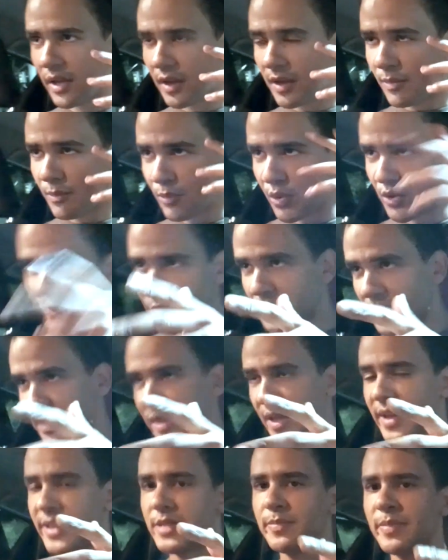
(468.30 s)
puts me in the
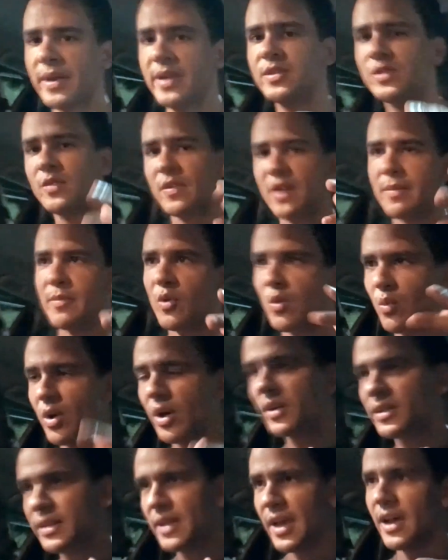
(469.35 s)
headspace of I'm at
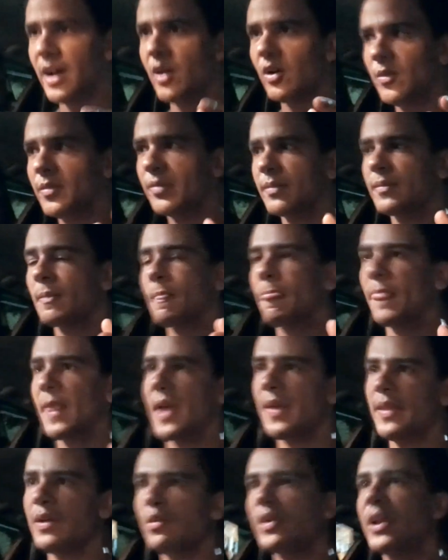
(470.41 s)
work now. And
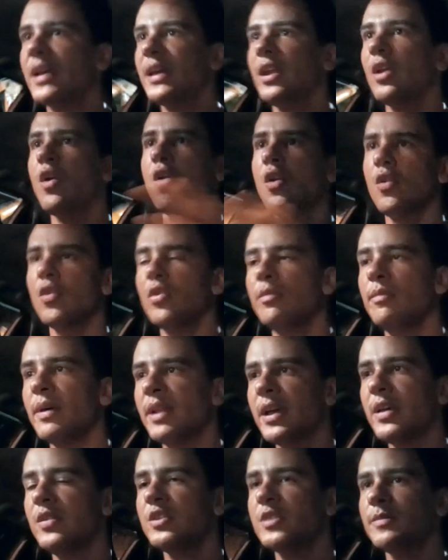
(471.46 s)
then when I get home and
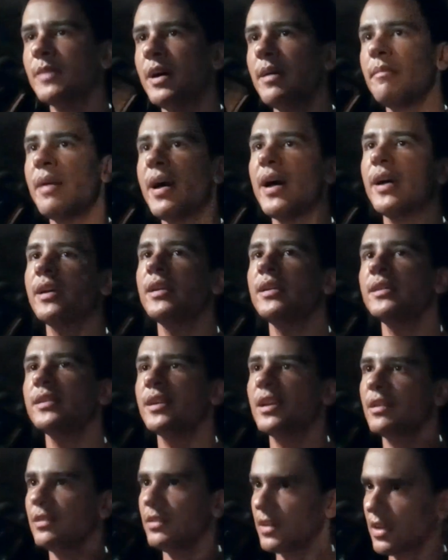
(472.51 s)
I use my Mac, it
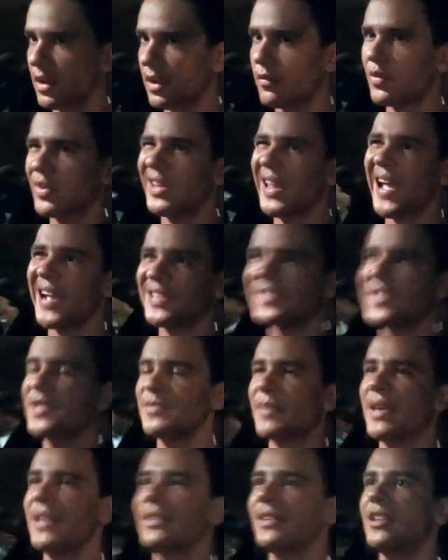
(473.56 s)
kind of relaxes
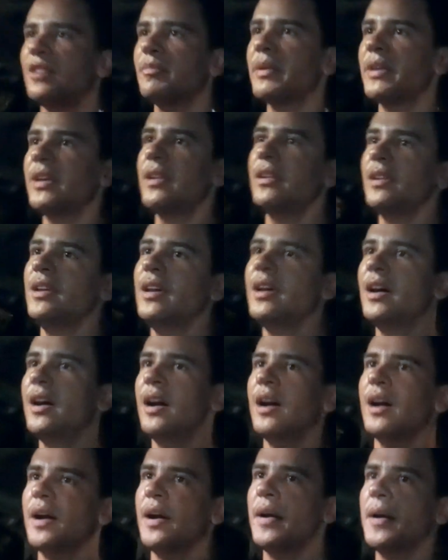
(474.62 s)
me a little bit,
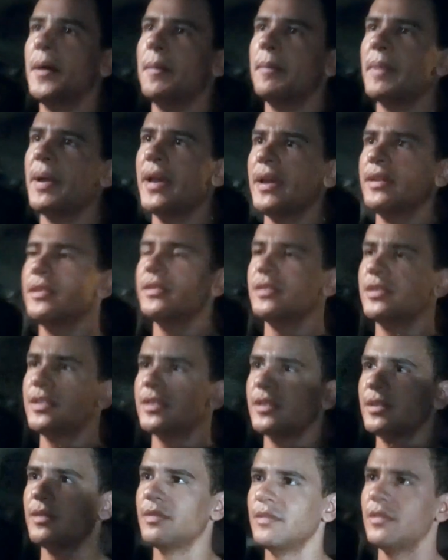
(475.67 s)
and
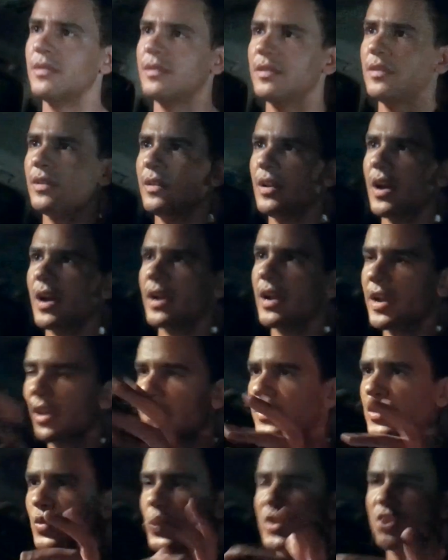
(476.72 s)
I kind of
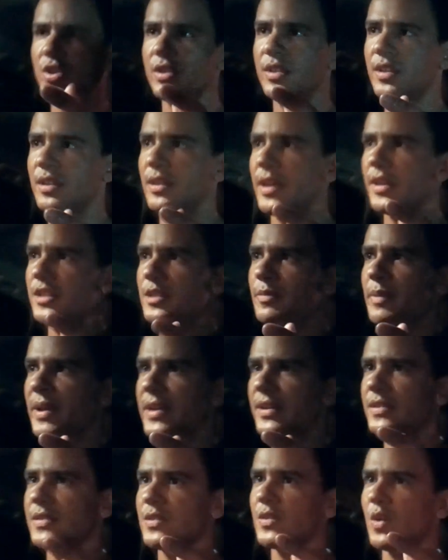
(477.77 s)
switch in the
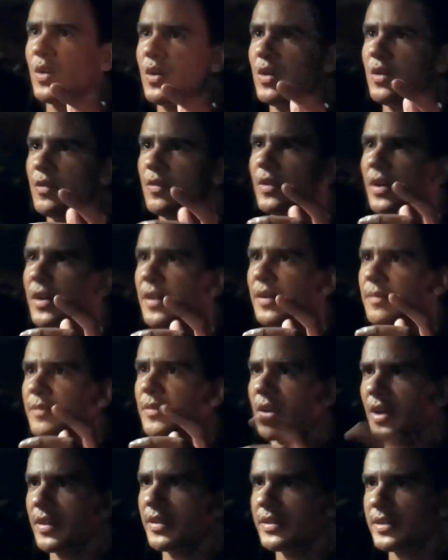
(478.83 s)
headspace of
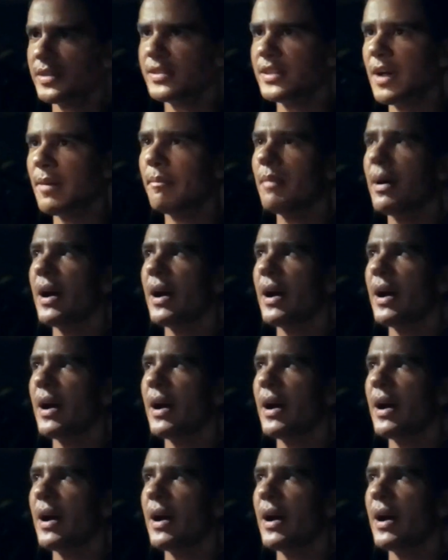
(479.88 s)
okay, this is now my